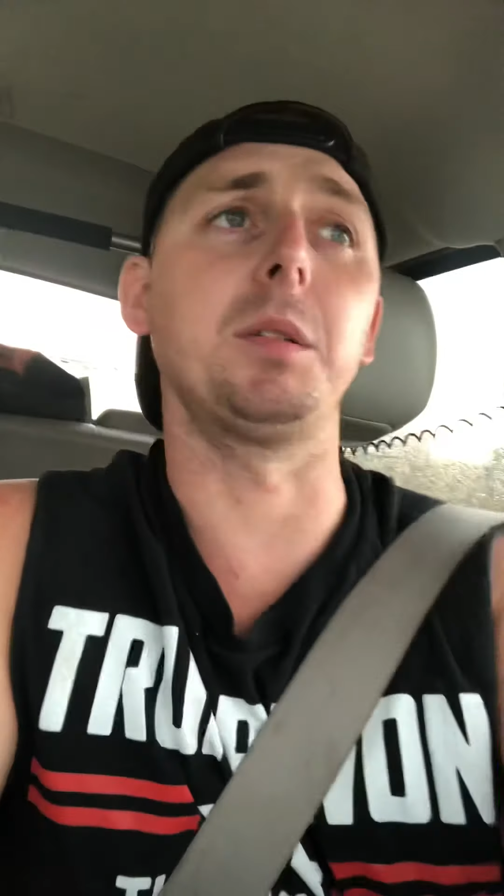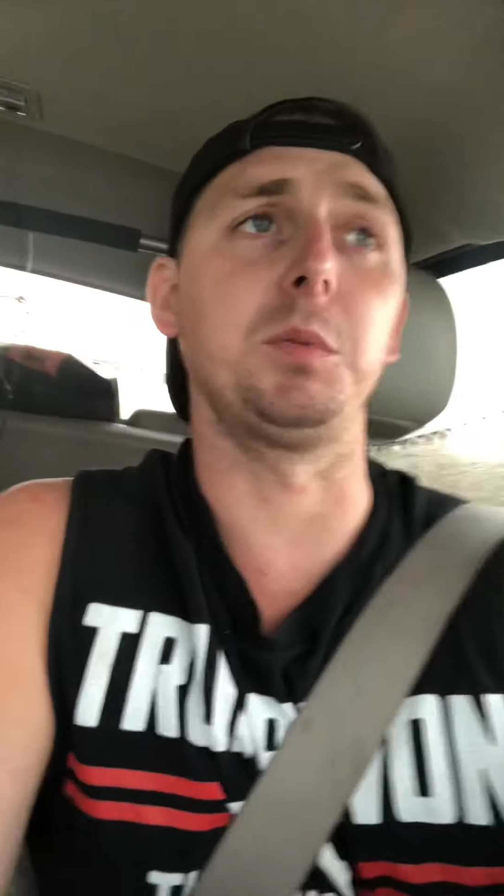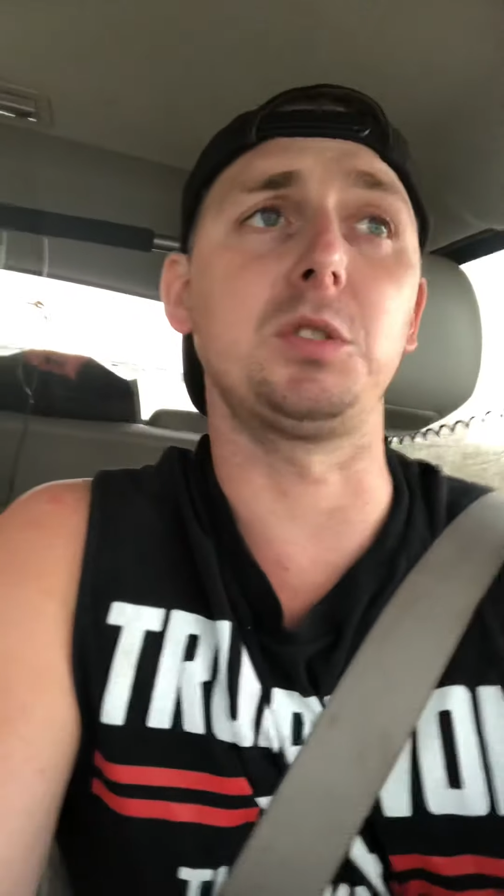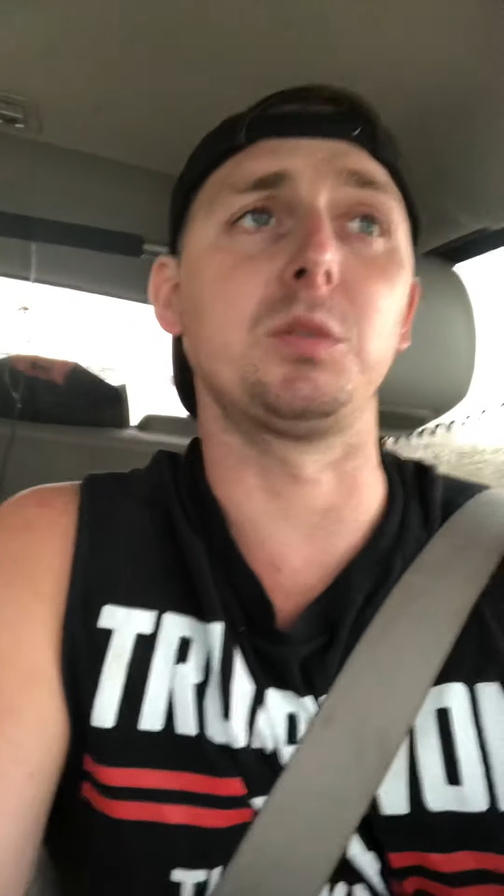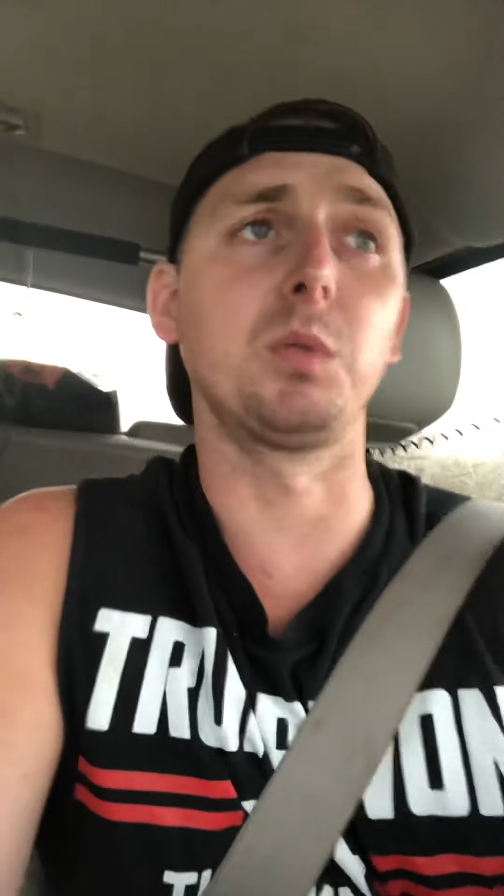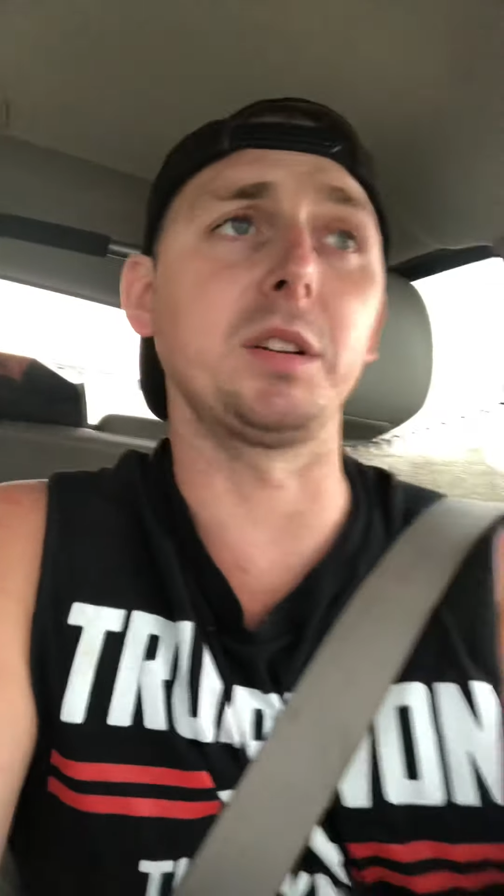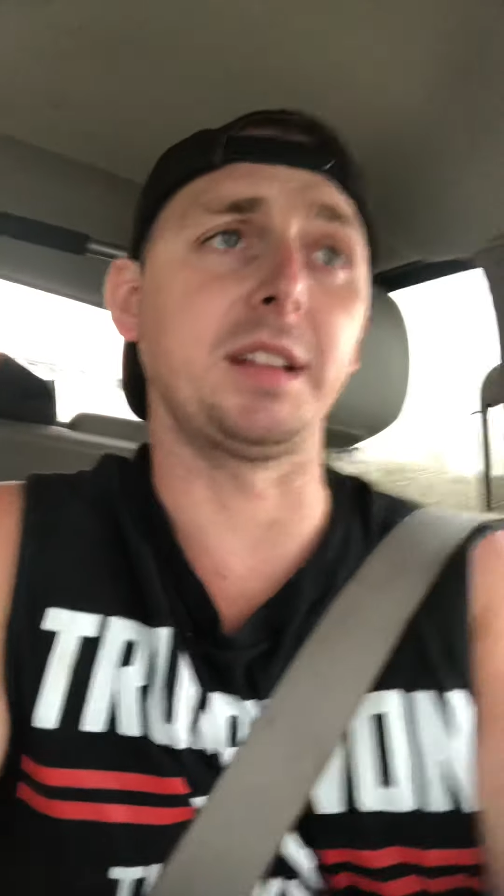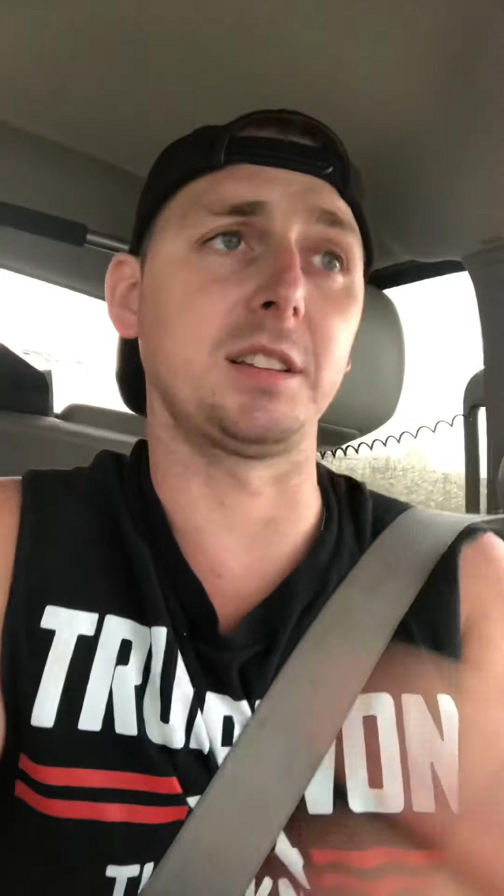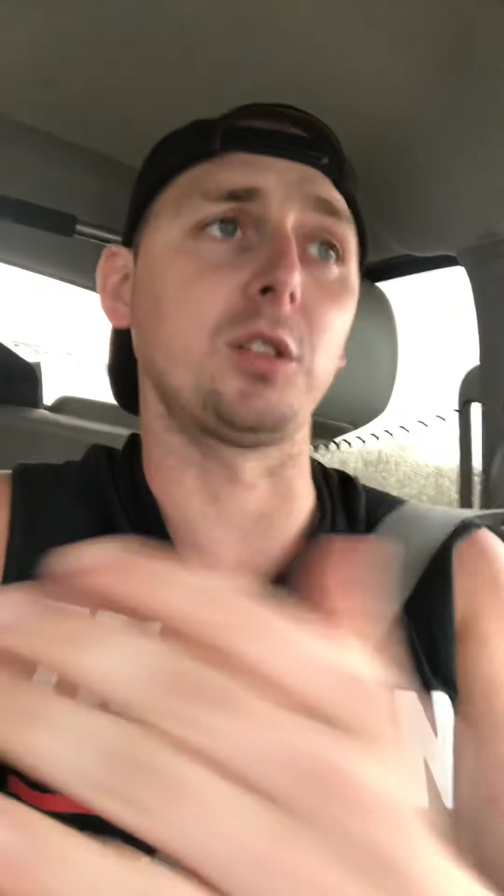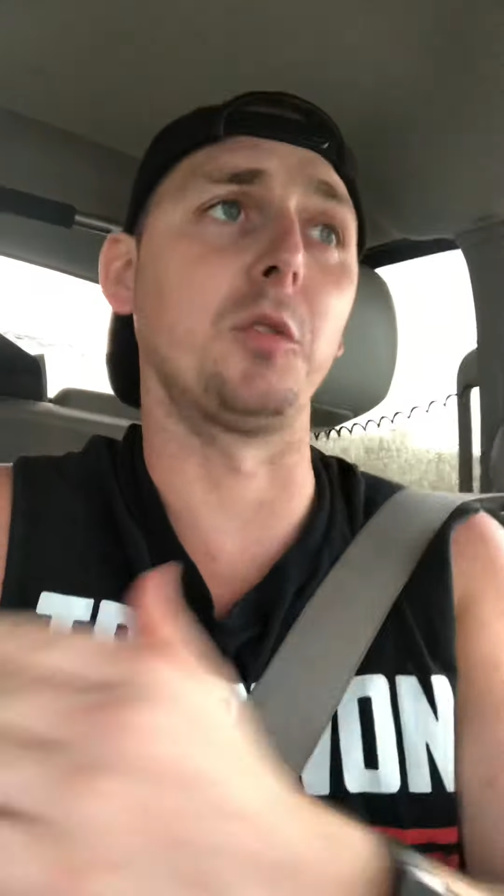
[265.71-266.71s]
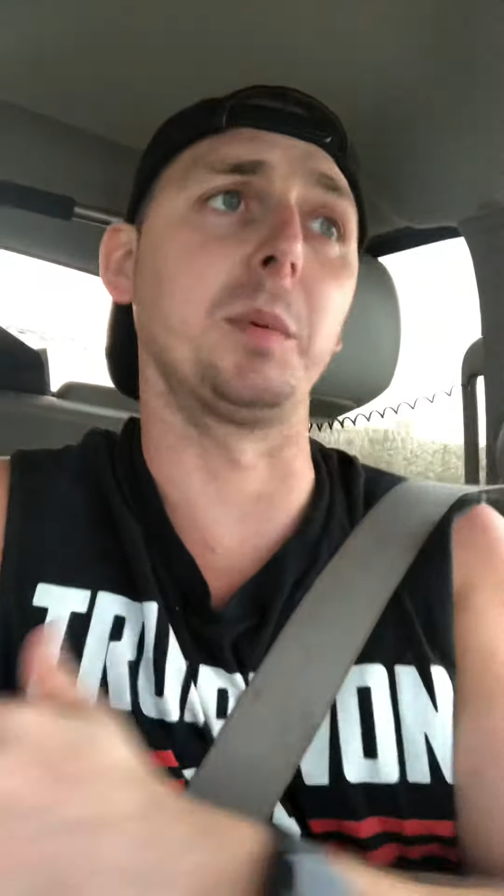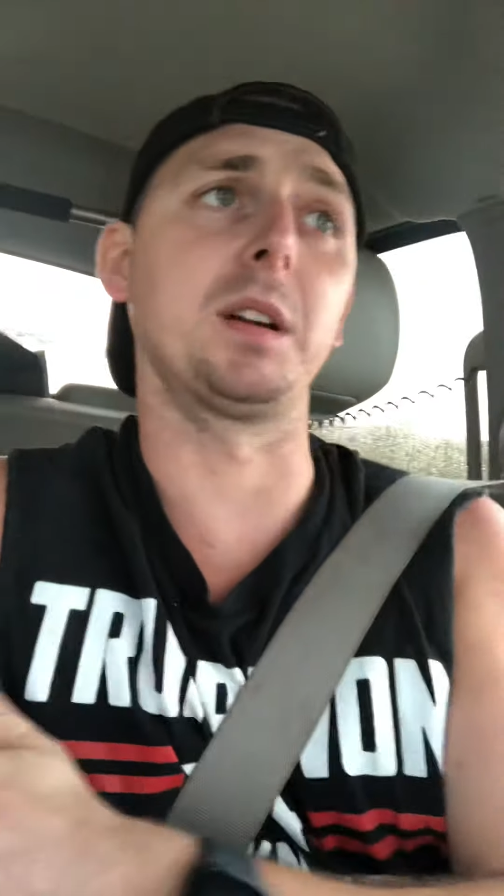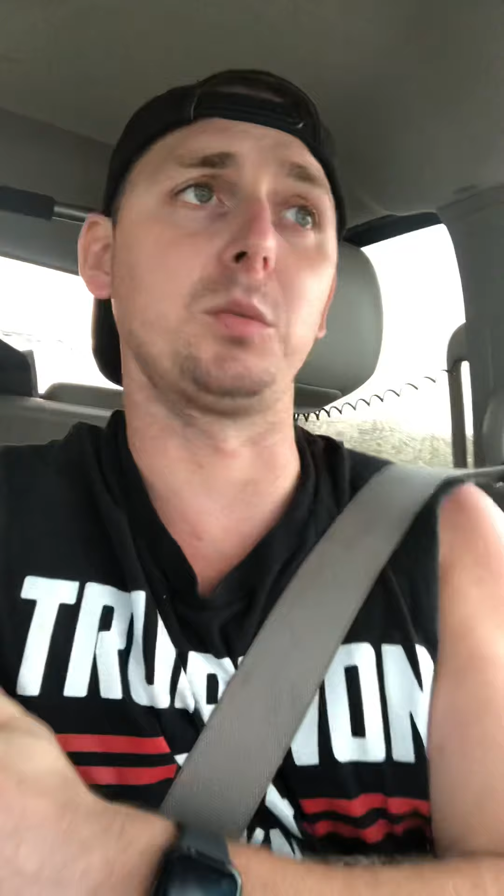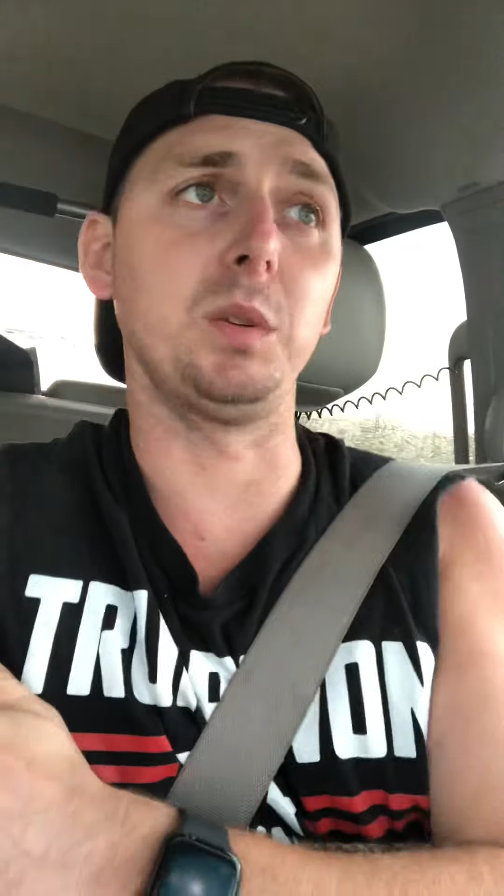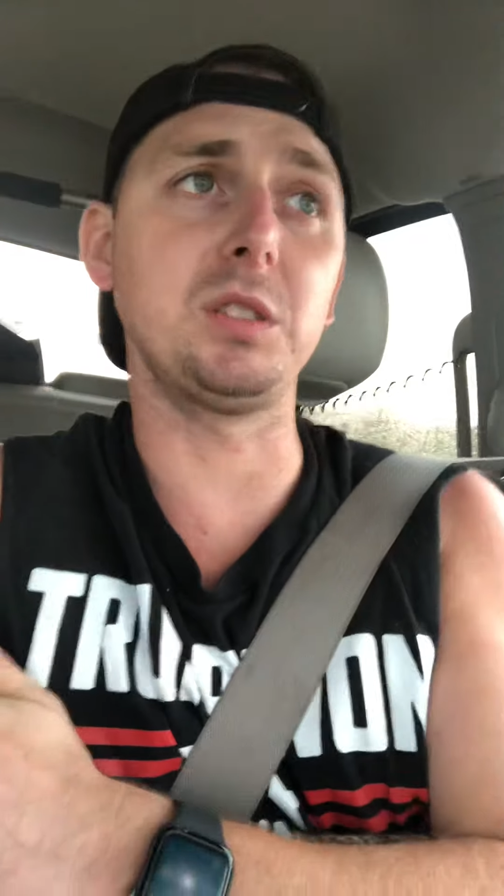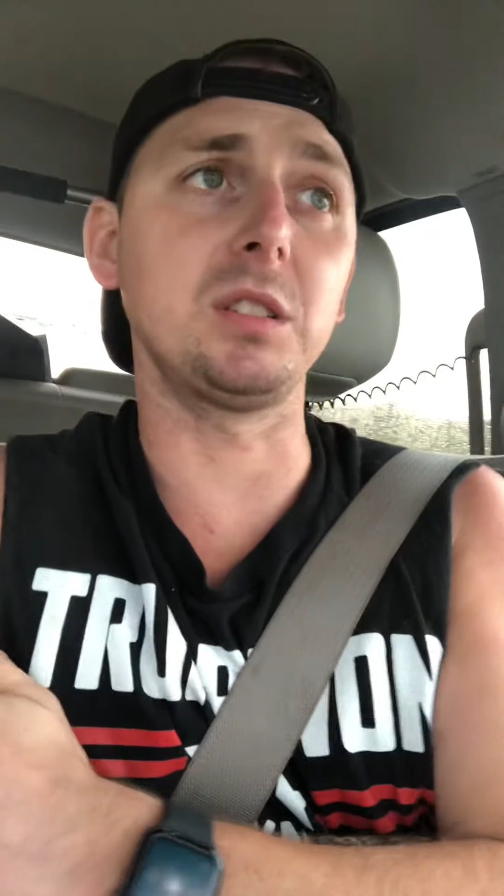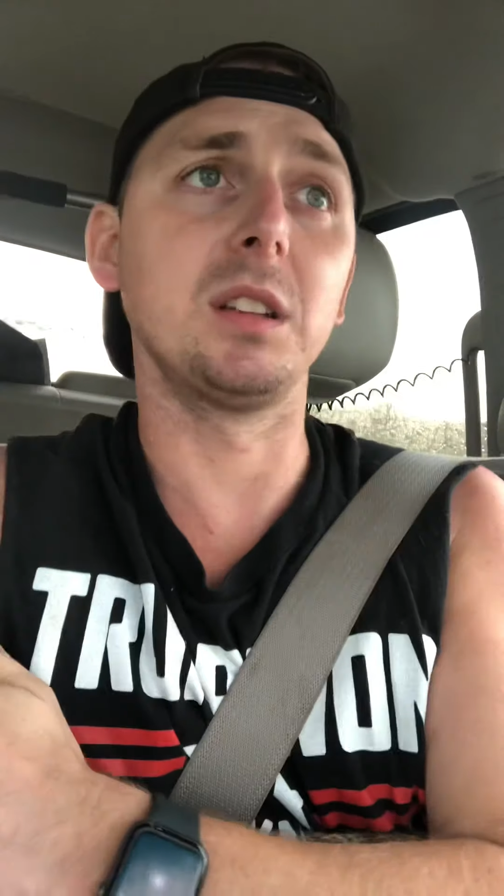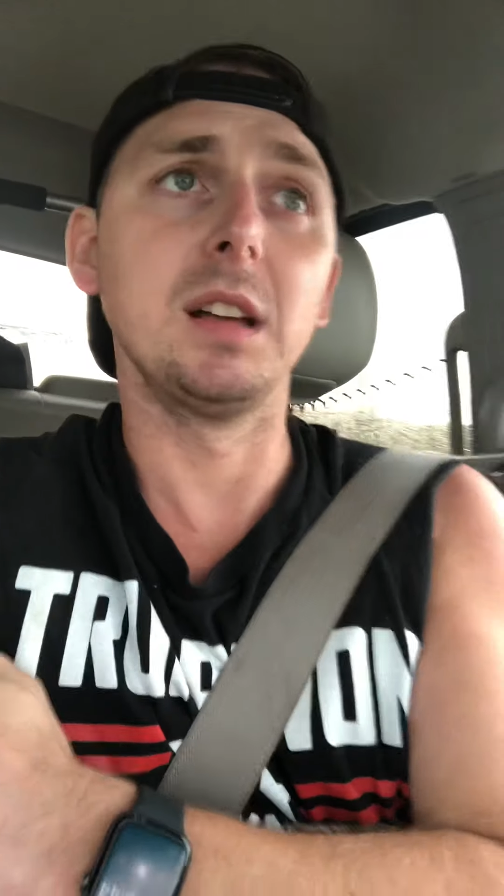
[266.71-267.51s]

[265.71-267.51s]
We should really take this over because we should.